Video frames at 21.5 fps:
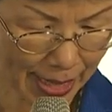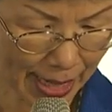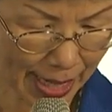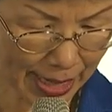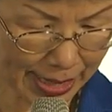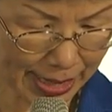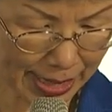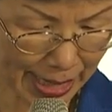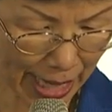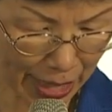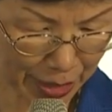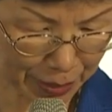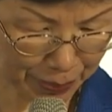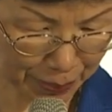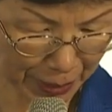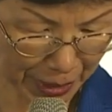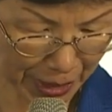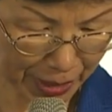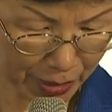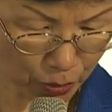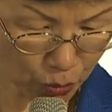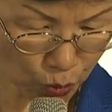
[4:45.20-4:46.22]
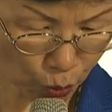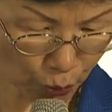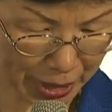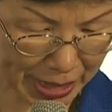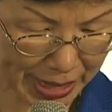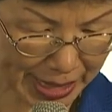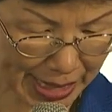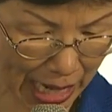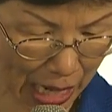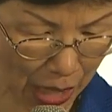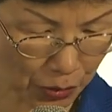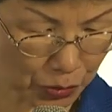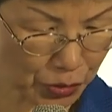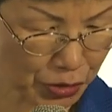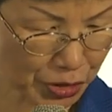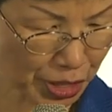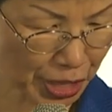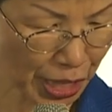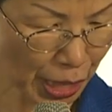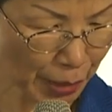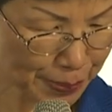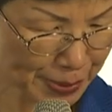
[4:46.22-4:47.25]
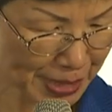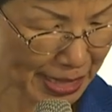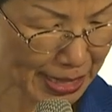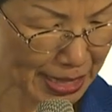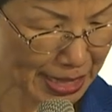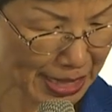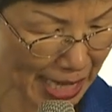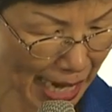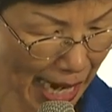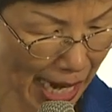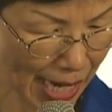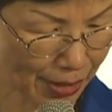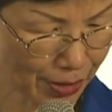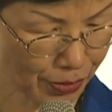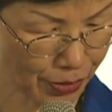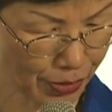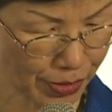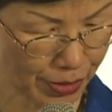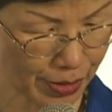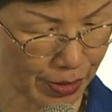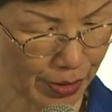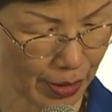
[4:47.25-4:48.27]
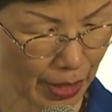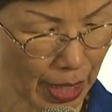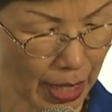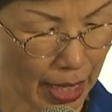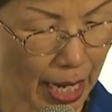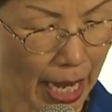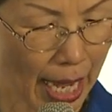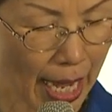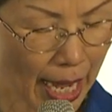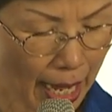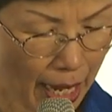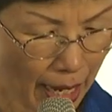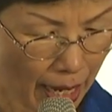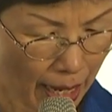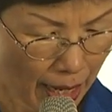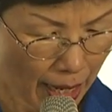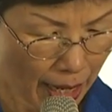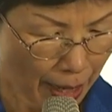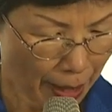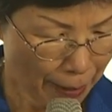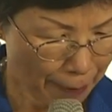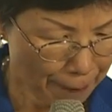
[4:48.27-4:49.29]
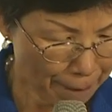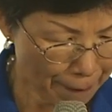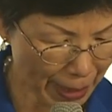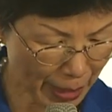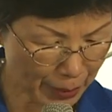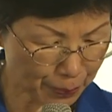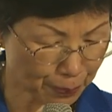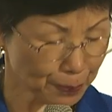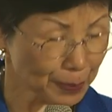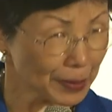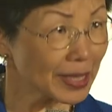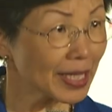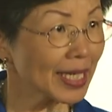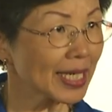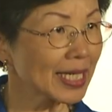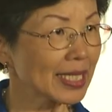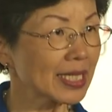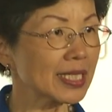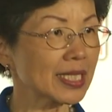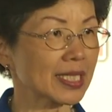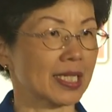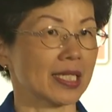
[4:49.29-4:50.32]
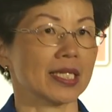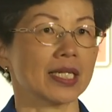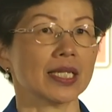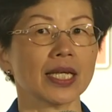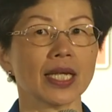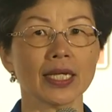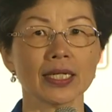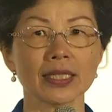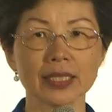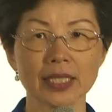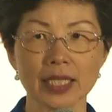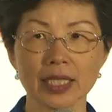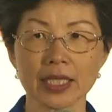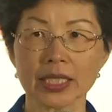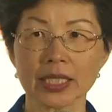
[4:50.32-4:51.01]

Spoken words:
has not been without ups and downs, but placed in the